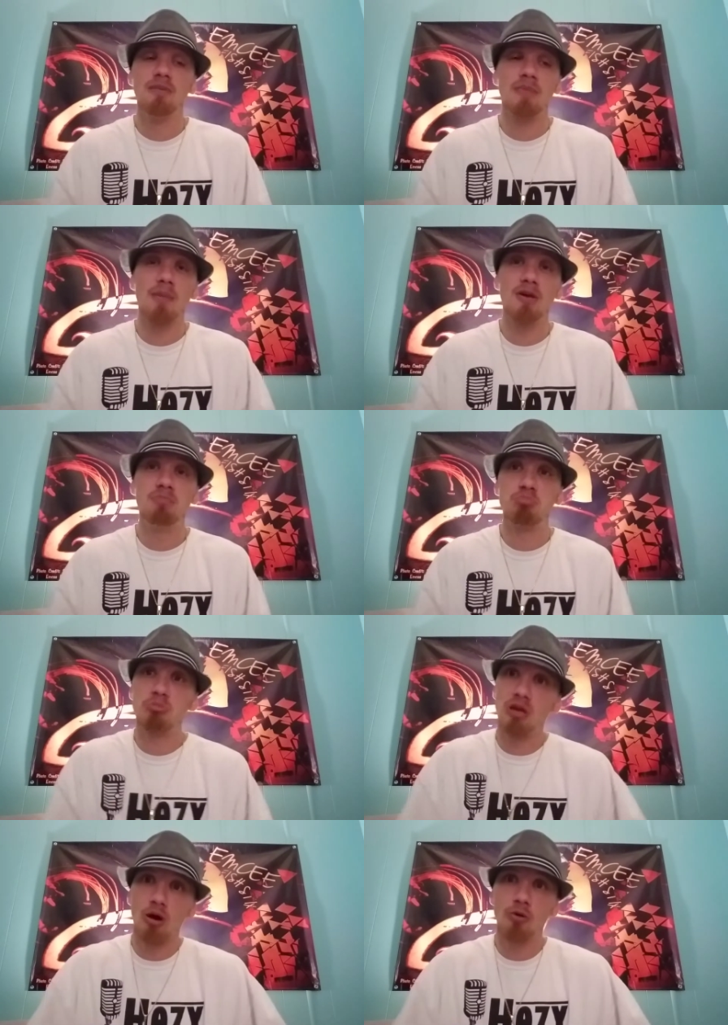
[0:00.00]
Maybe
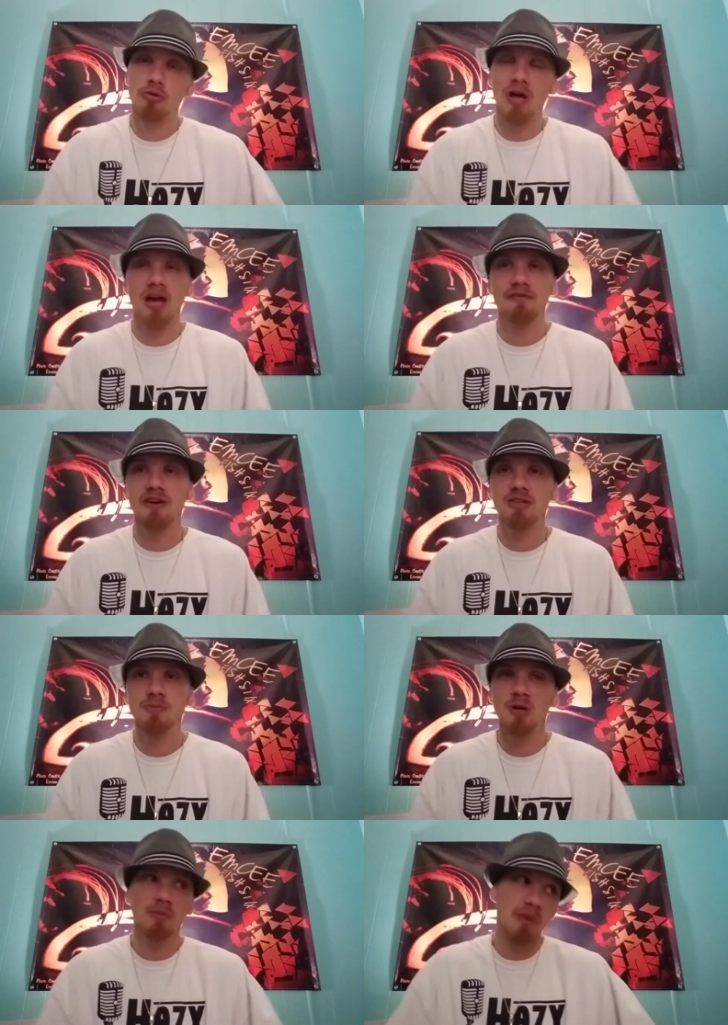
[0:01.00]
go create a
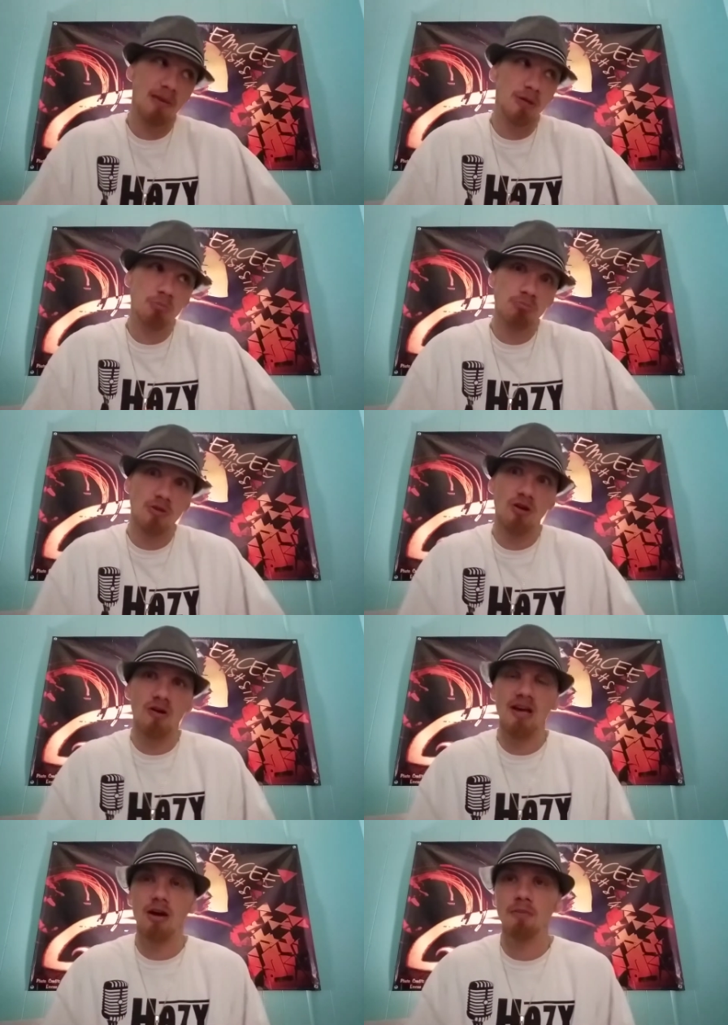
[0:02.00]
Facebook. Maybe go
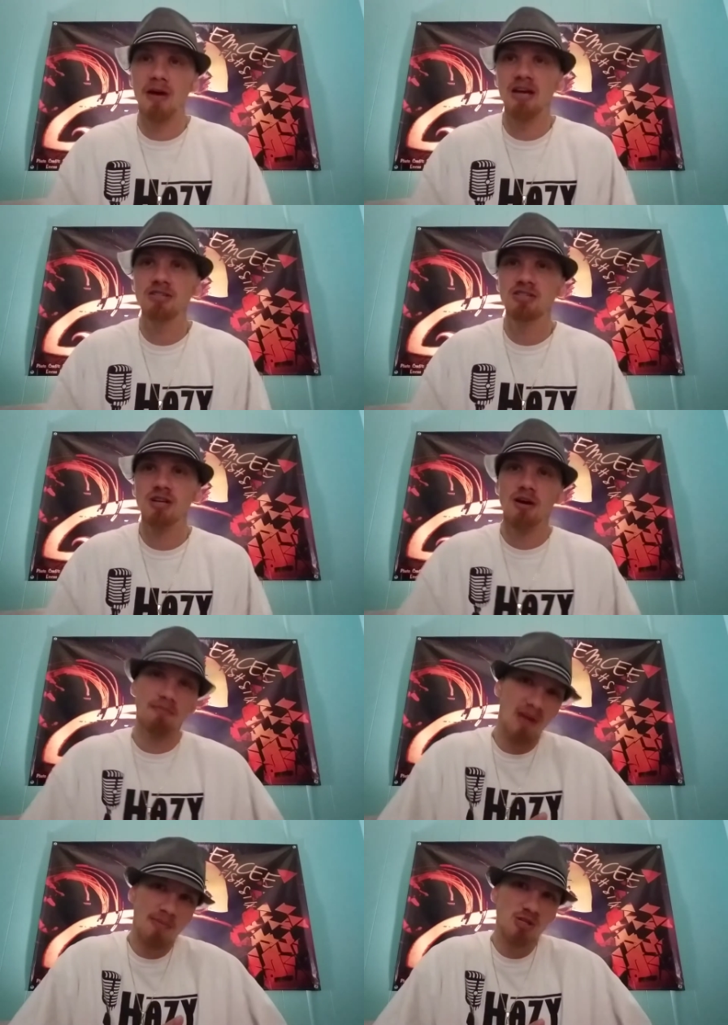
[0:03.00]
like our page.
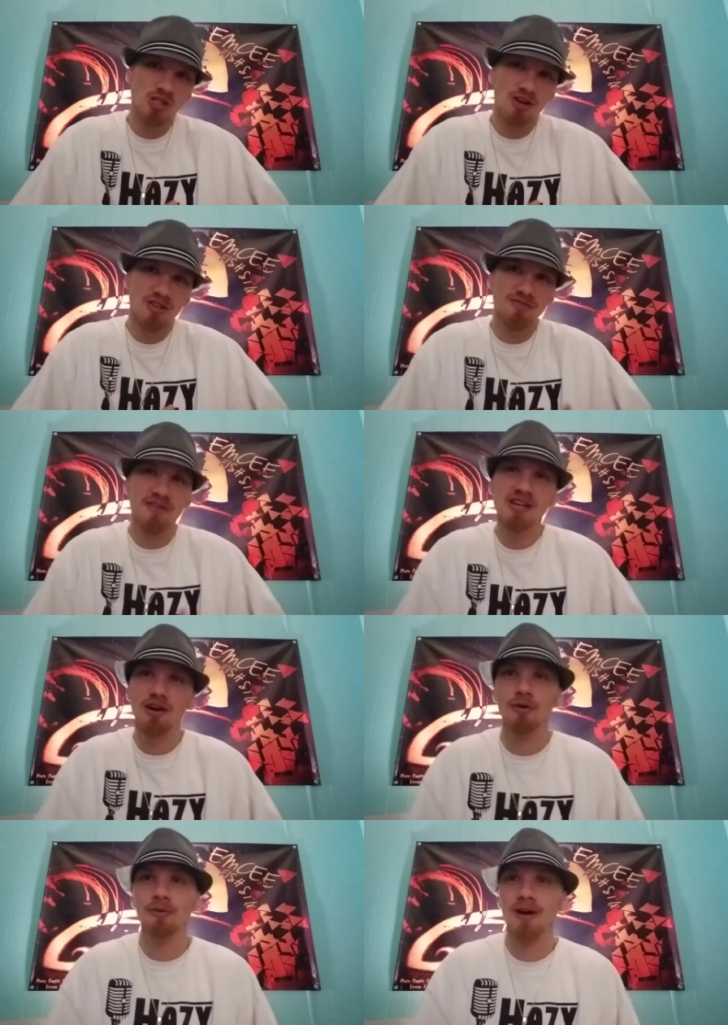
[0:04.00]
Maybe share this
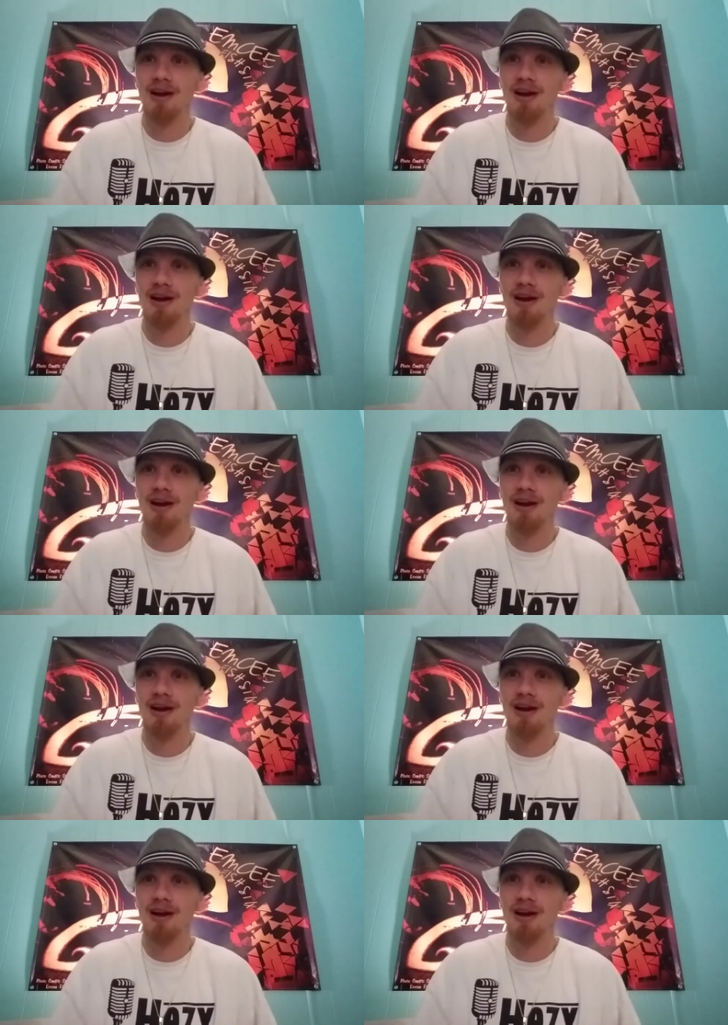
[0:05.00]
video.